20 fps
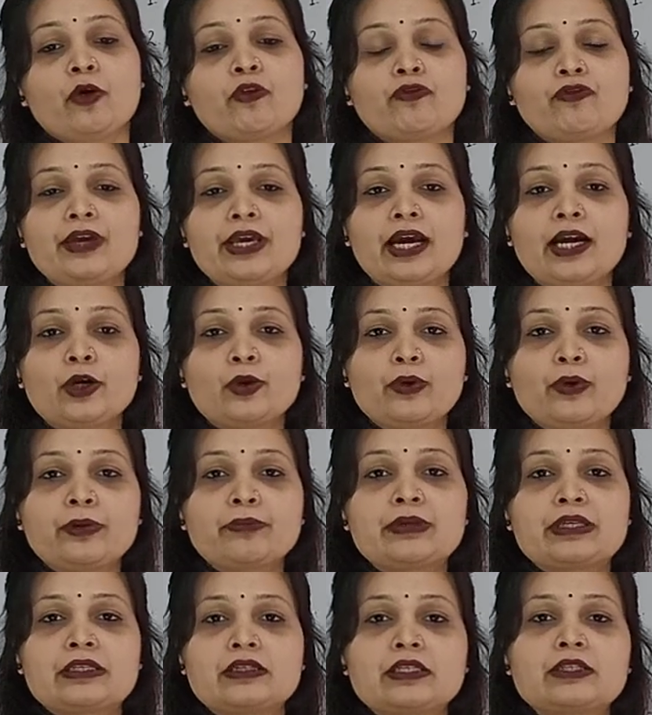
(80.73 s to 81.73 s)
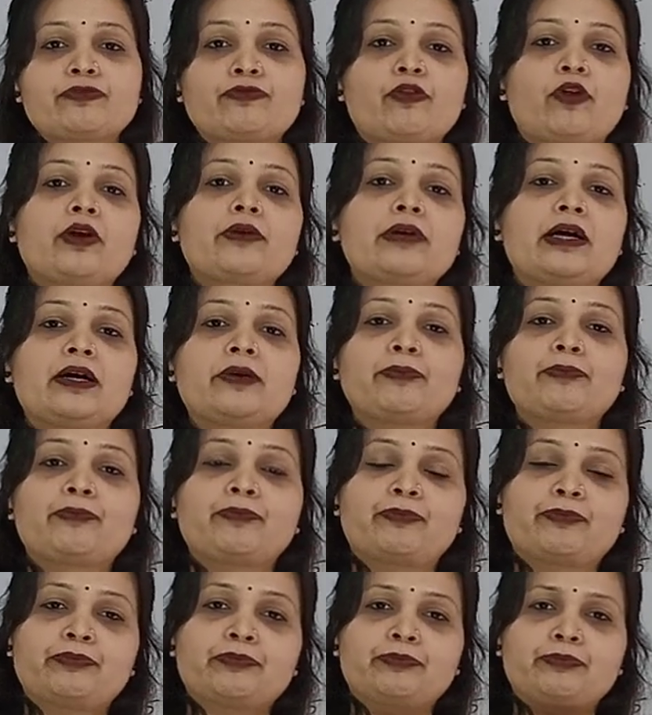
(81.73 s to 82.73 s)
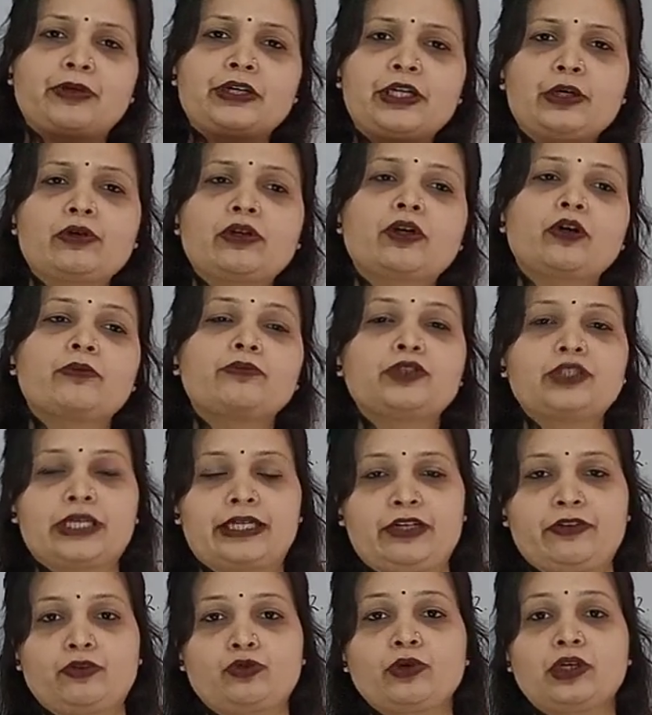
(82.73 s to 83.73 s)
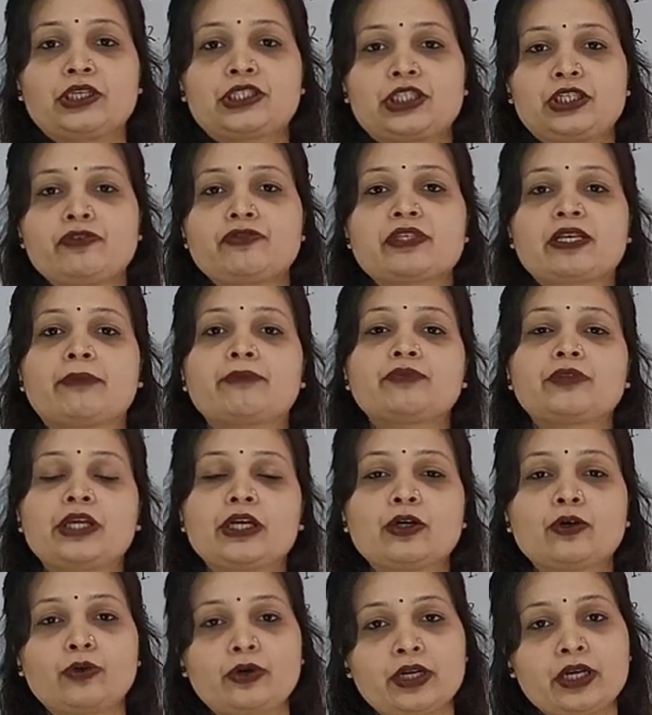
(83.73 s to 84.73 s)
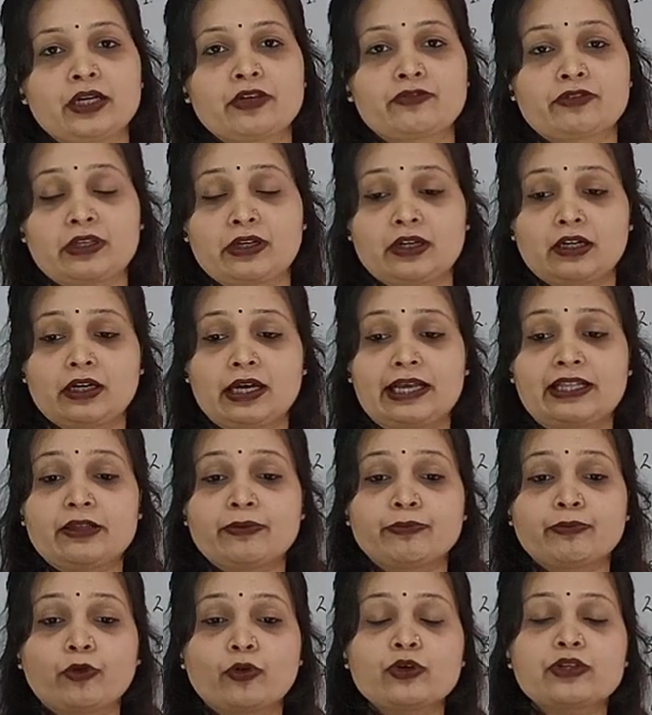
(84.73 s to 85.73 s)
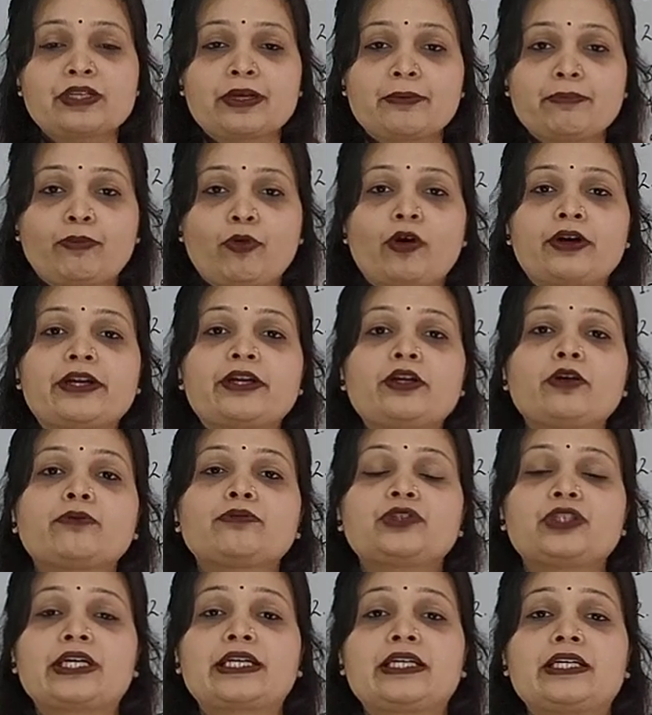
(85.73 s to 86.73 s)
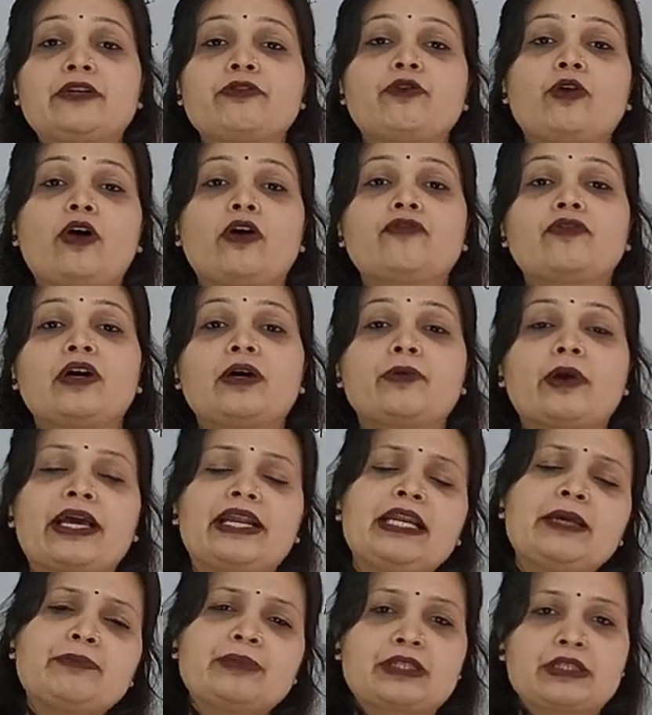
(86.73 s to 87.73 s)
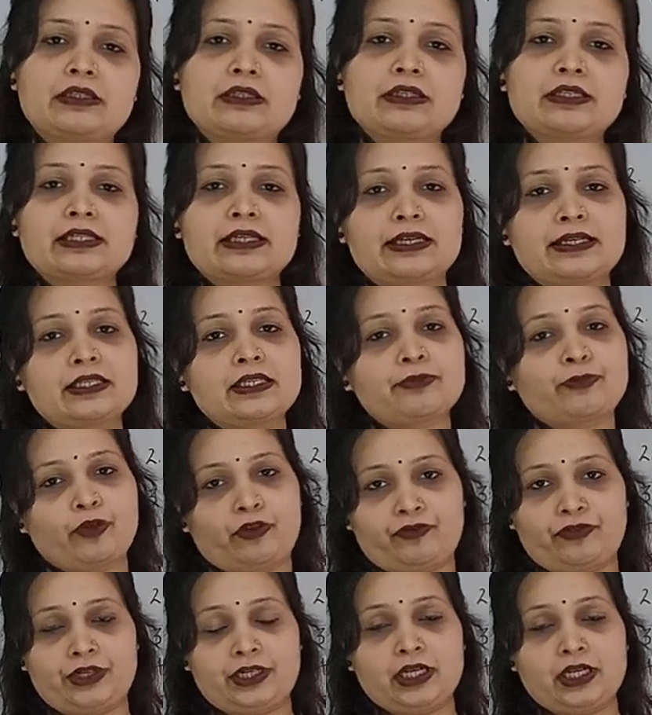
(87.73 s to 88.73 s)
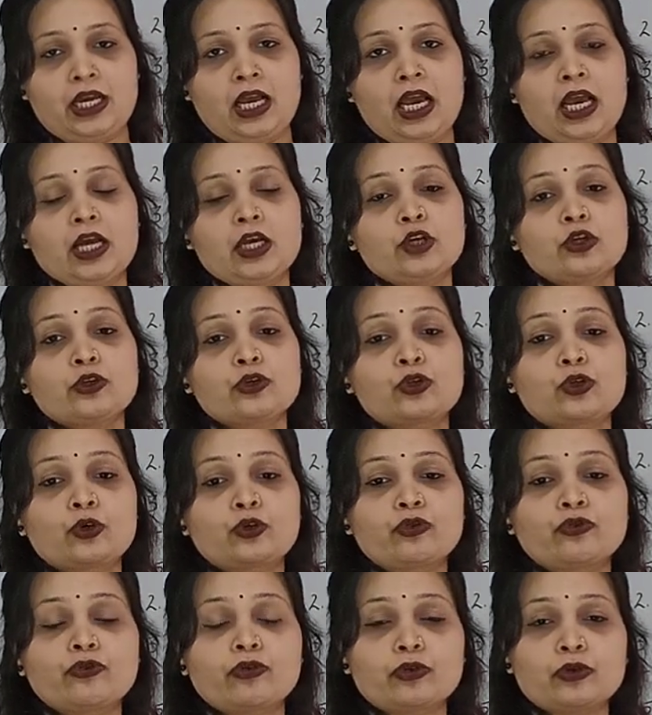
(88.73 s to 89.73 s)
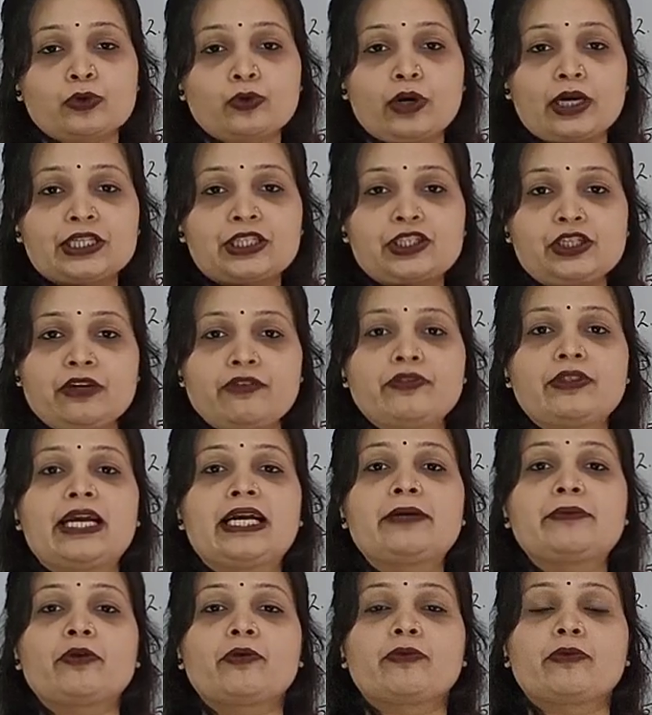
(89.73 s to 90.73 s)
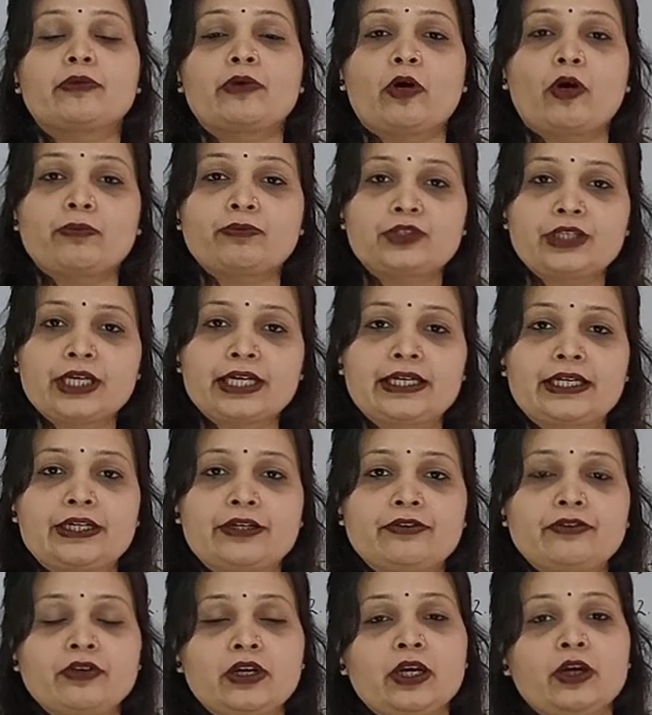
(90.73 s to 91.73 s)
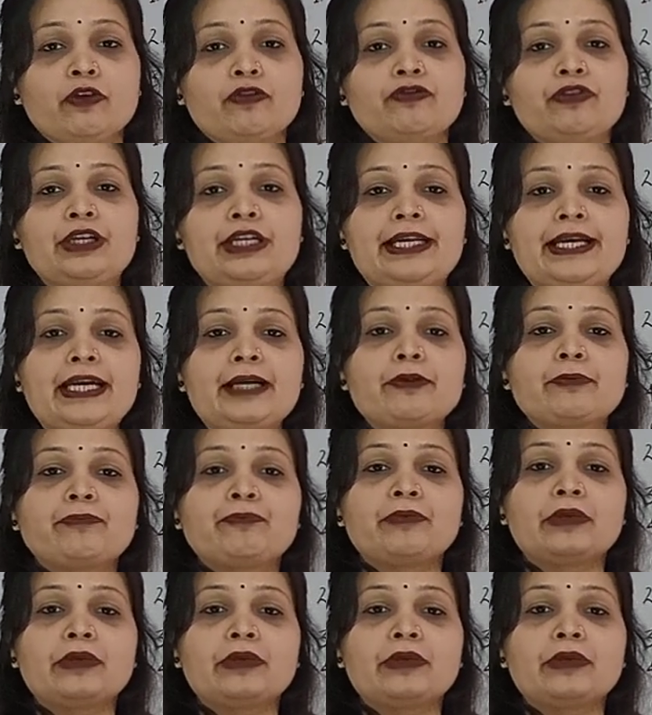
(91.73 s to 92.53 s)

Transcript: We are doing business for a particular objective to achieve something good, and the most important objective of any business is profit. So to achieve that objective we need